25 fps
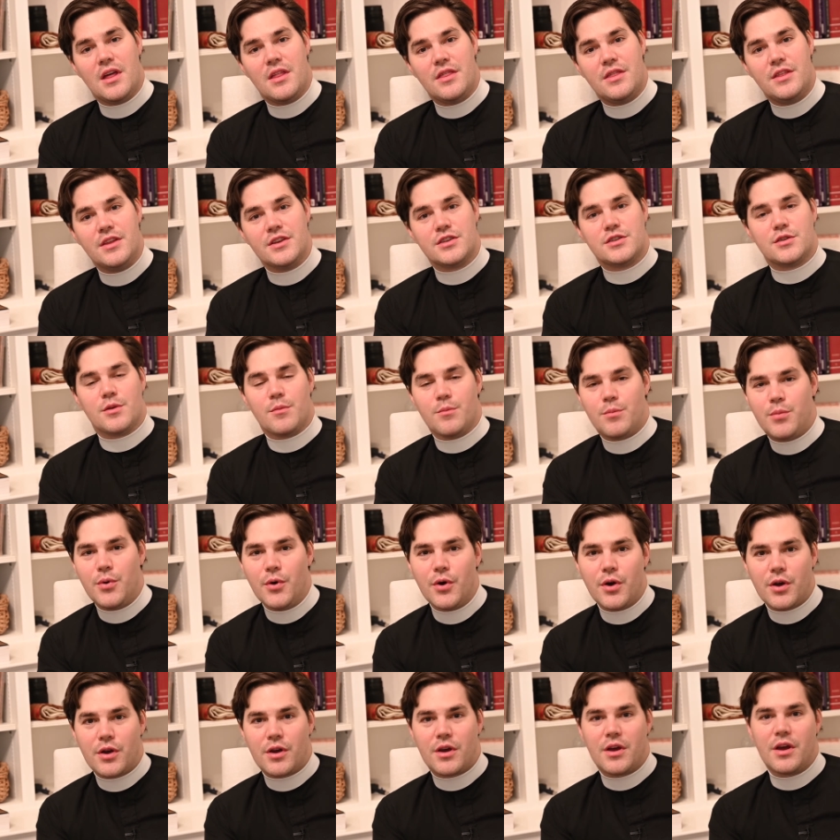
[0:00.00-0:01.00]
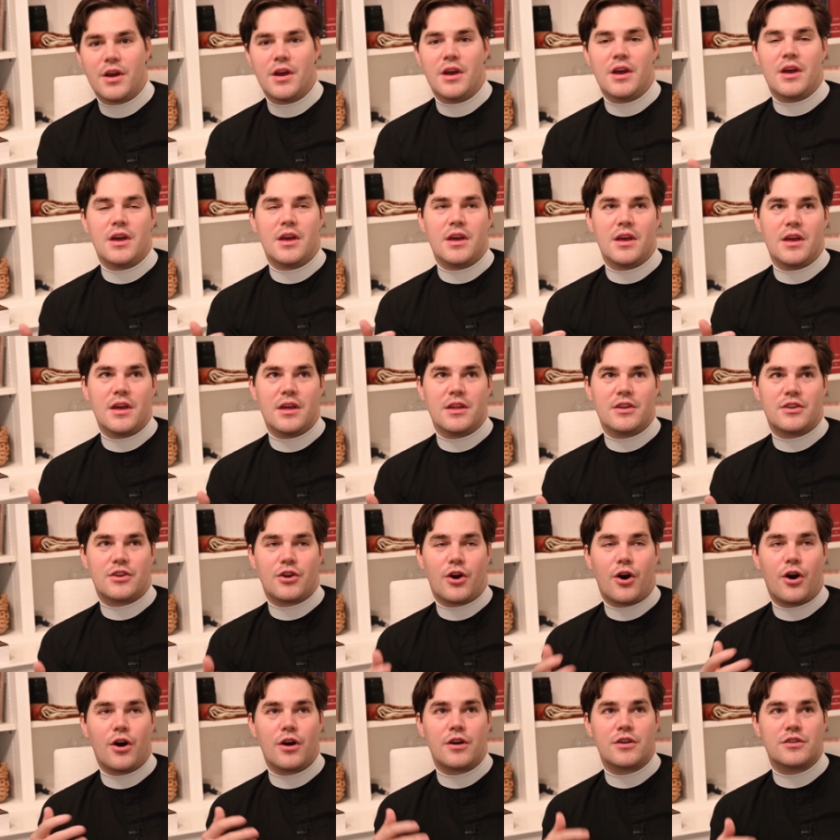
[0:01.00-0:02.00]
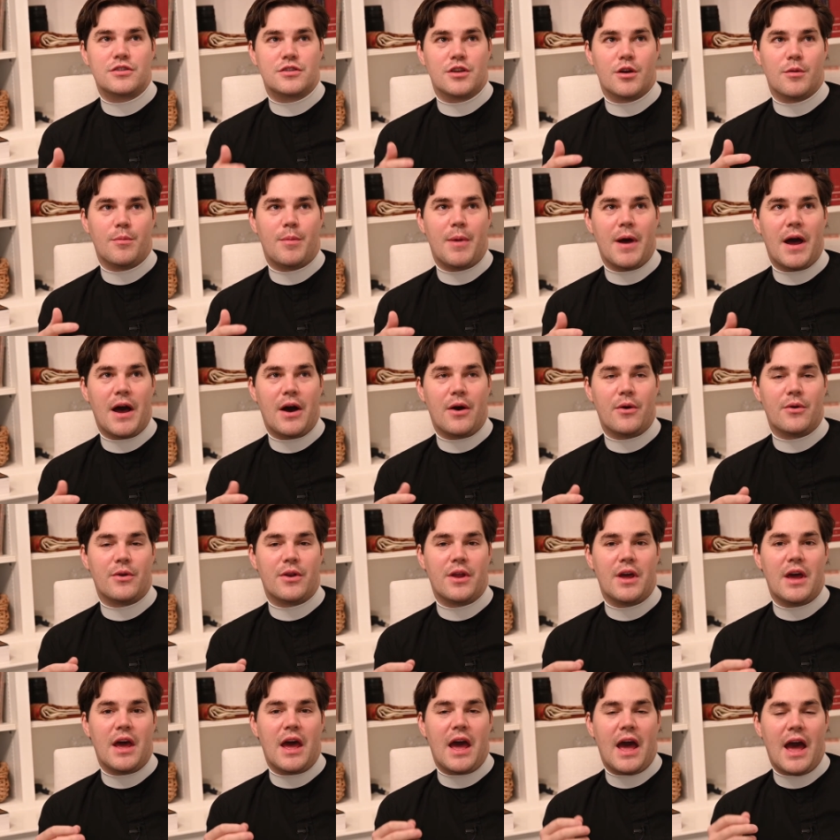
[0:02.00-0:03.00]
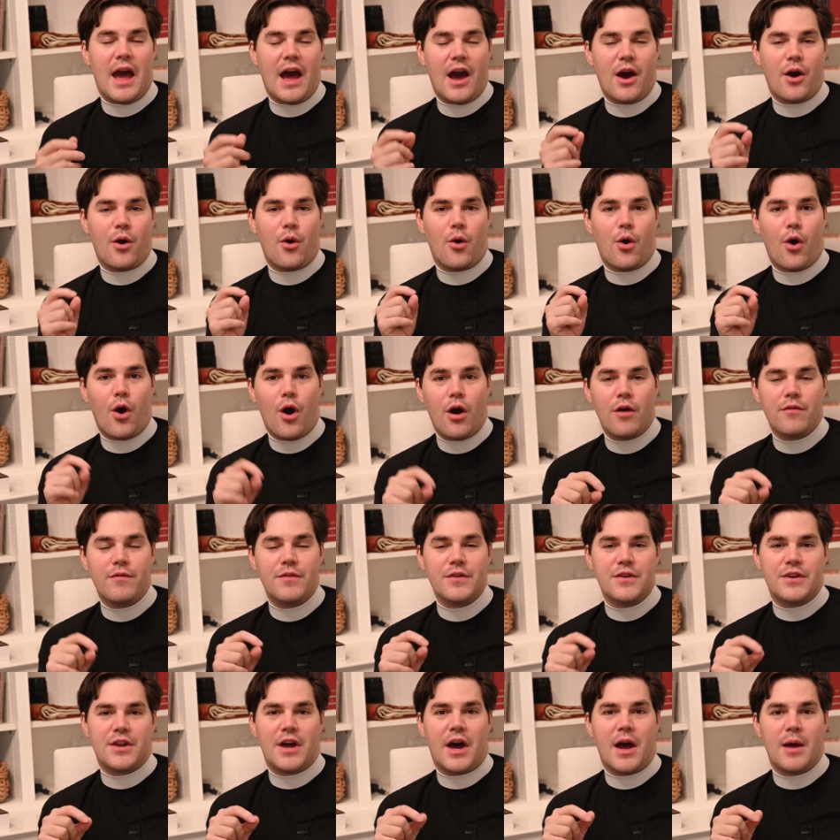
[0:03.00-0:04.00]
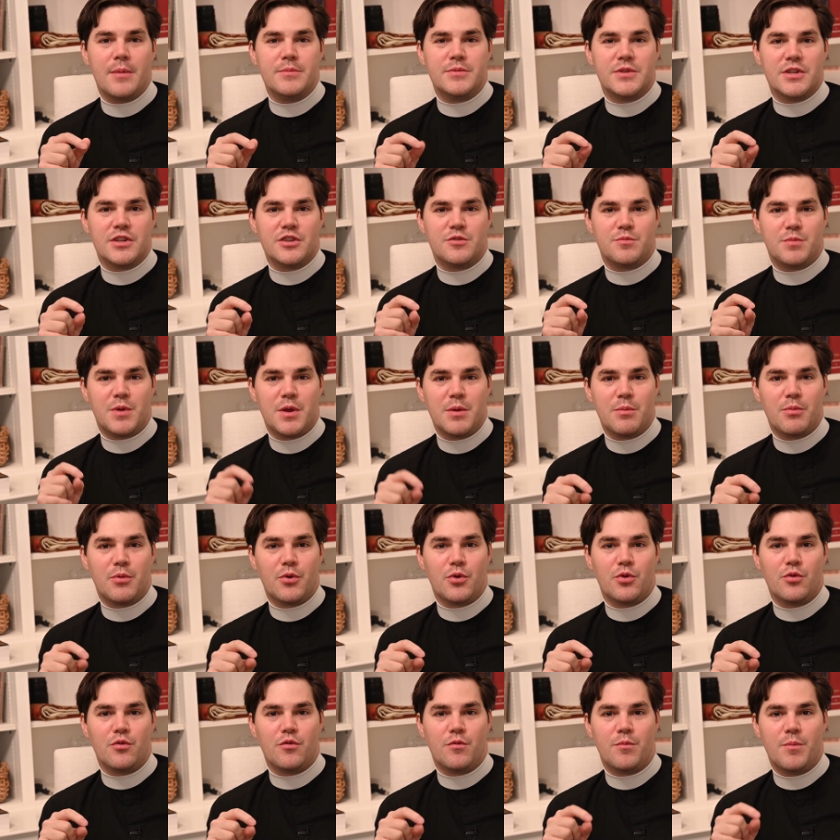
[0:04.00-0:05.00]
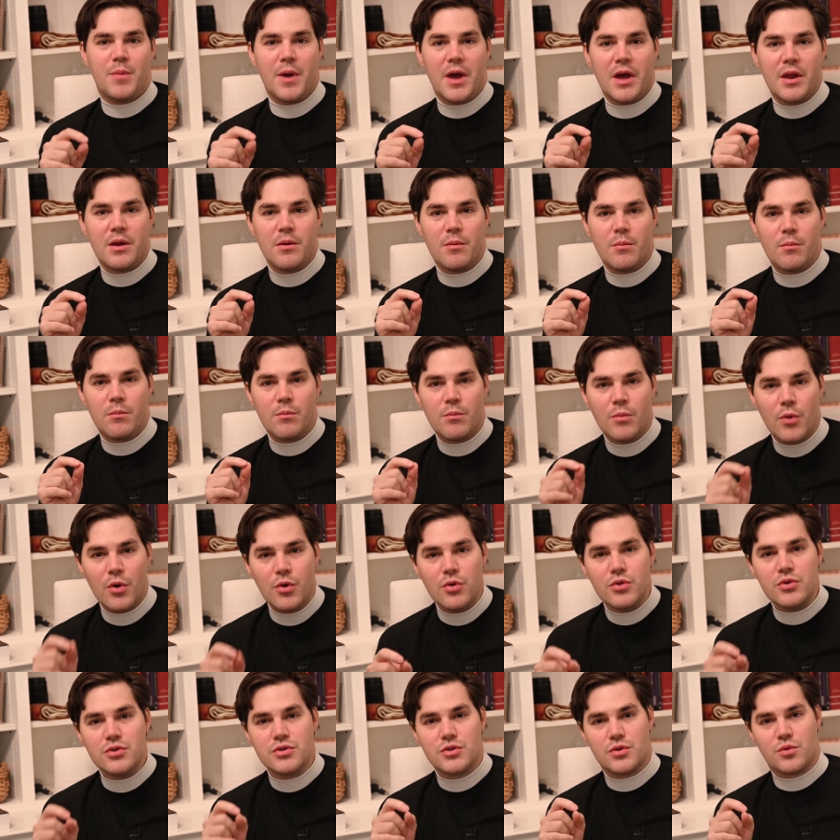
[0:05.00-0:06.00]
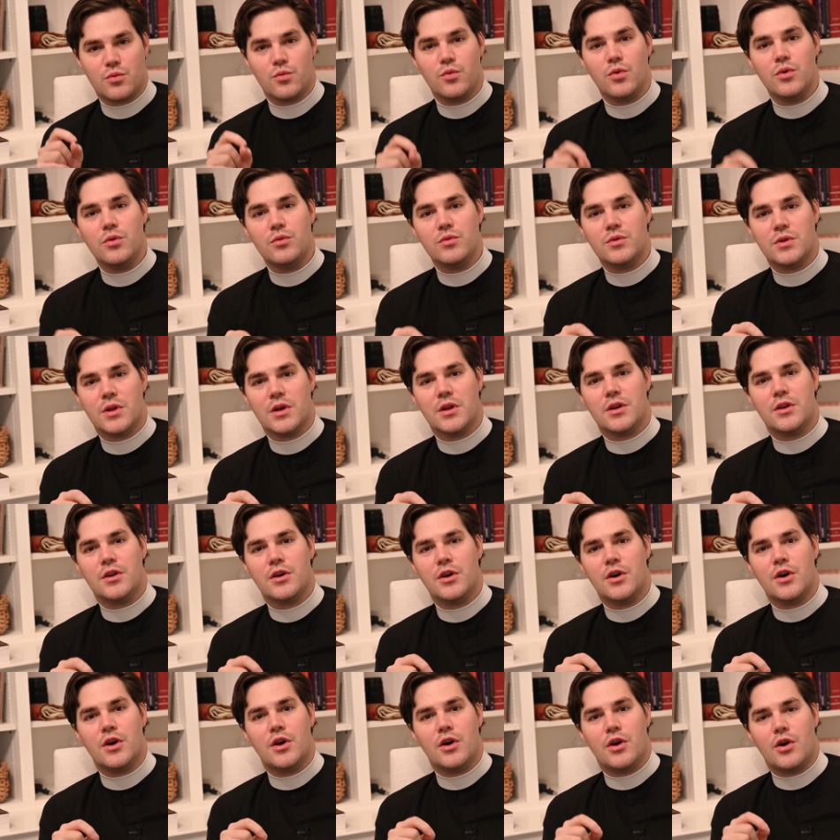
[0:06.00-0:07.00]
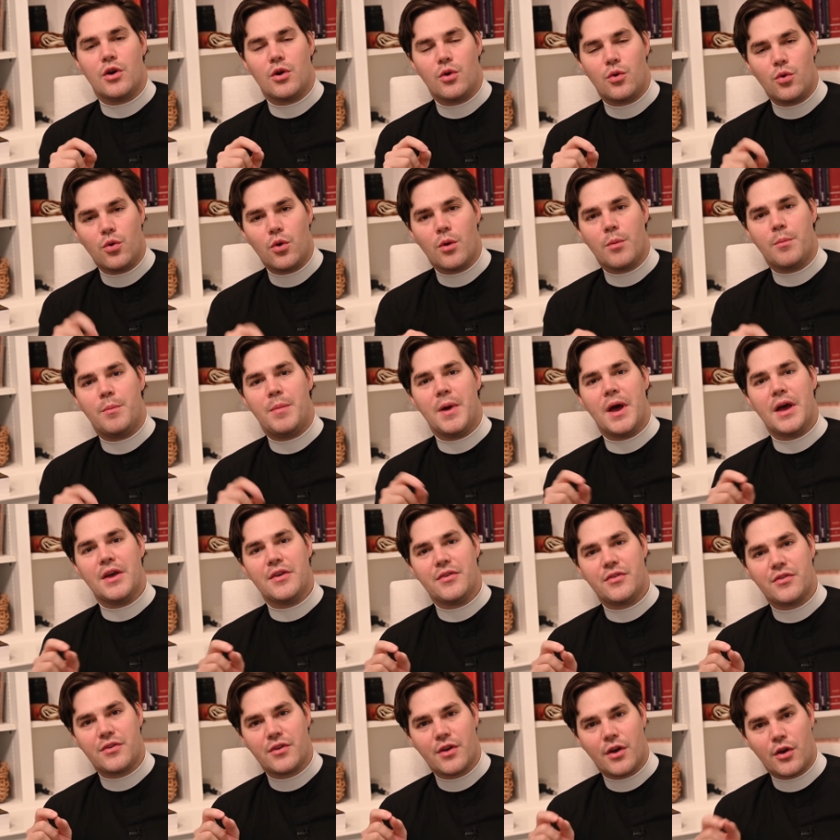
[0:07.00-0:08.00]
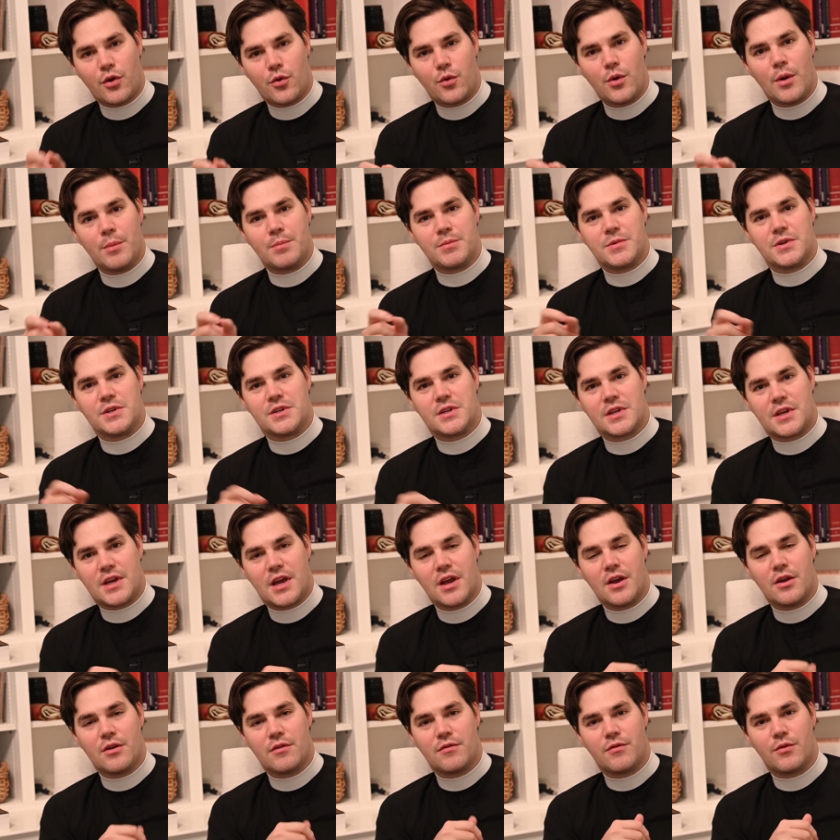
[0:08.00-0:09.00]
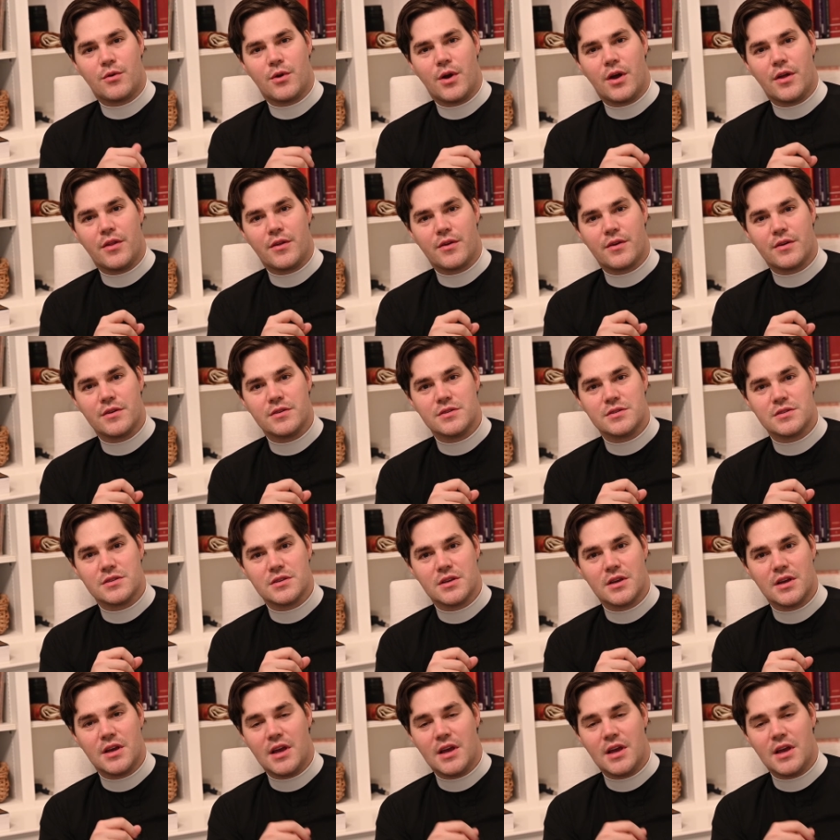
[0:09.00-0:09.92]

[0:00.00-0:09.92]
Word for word: This book talks about how oftentimes it is people who've been most wounded who are best equipped to care for others.